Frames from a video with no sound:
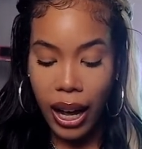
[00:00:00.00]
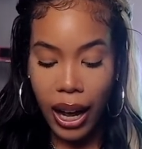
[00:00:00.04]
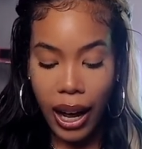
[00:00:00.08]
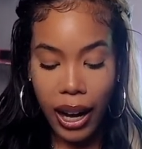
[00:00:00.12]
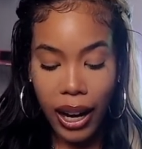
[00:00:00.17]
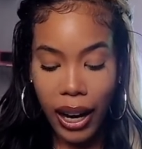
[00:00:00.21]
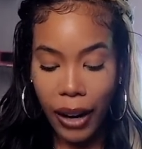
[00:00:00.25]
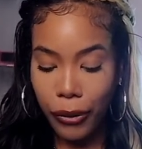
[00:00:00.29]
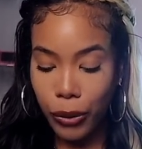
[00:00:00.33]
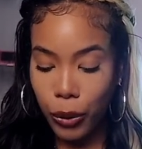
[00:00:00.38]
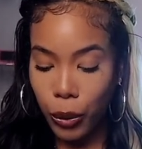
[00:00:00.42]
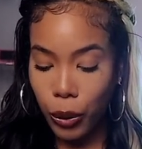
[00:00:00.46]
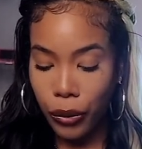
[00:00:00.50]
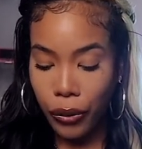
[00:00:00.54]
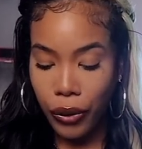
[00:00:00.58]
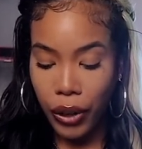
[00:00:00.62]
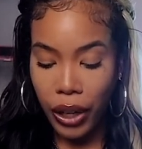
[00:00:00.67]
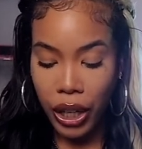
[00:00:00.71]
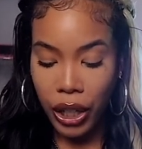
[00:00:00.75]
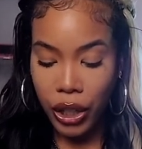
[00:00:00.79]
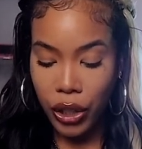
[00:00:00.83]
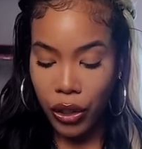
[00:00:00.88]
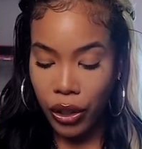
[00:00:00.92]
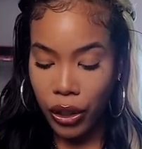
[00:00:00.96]
I left all the
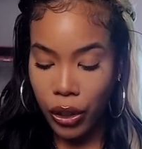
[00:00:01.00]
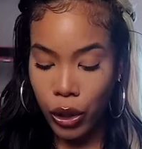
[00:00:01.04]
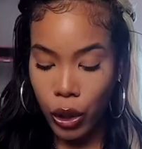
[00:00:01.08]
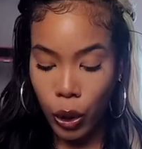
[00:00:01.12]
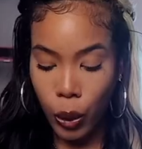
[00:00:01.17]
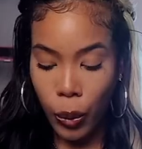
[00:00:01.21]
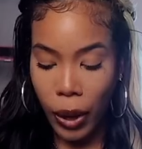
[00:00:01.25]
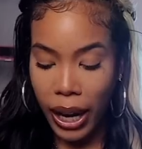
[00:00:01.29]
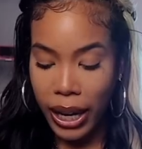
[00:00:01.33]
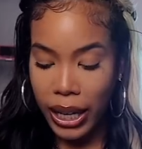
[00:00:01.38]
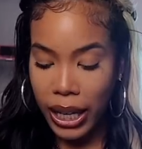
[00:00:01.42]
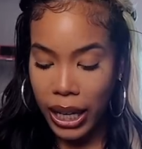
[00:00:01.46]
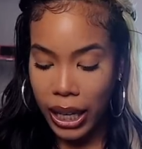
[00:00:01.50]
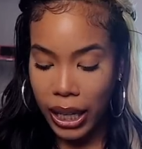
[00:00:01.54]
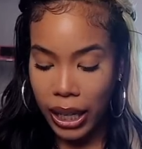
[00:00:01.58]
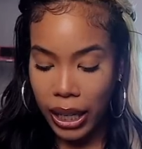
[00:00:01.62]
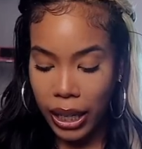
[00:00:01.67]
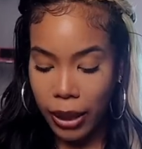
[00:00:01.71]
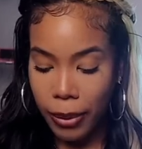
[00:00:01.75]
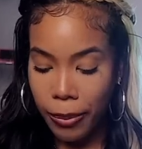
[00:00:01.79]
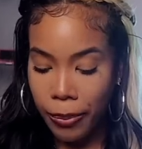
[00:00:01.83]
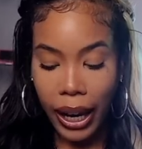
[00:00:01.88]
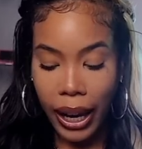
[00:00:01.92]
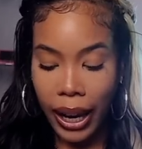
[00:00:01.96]
furniture and took what I
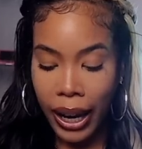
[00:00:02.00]
needed.